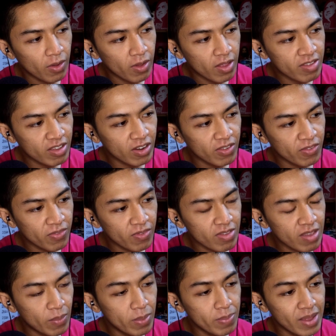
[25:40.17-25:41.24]
instead of
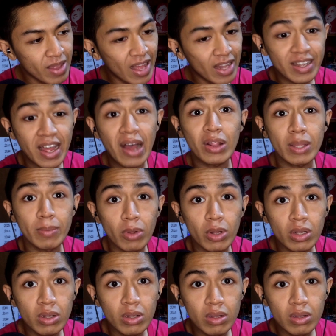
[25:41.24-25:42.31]
someone being held
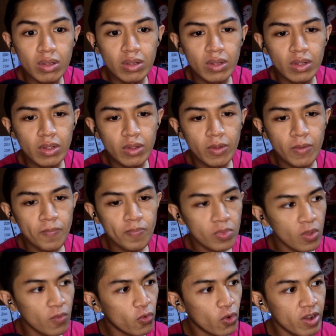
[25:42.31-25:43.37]
accountable,
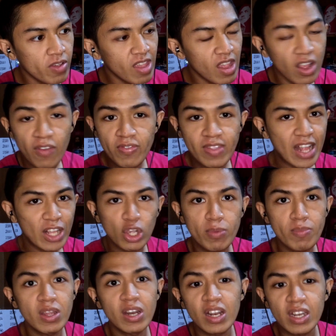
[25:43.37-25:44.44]
for the sake of that
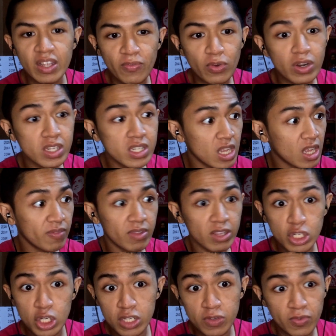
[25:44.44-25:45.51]
community, for the sake of the
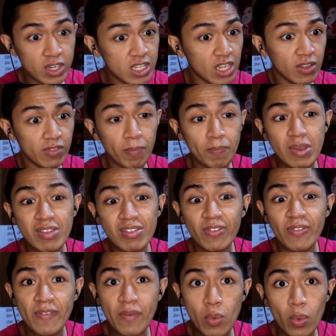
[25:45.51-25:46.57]
church, for the sake of the peace
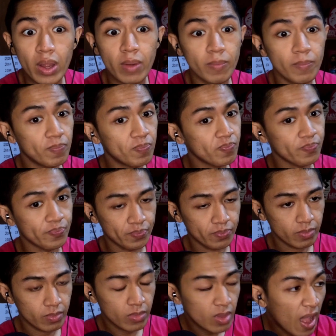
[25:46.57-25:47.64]
of everyone,
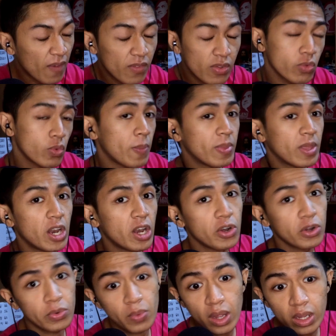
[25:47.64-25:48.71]
how to sweep that under
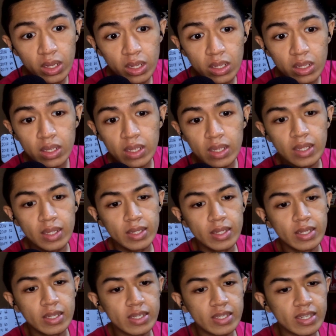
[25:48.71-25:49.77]
the rug,
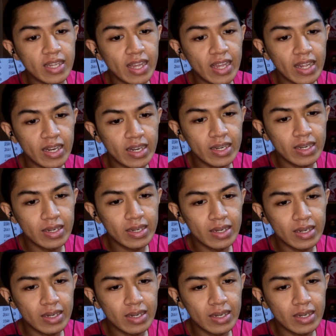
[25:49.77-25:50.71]
and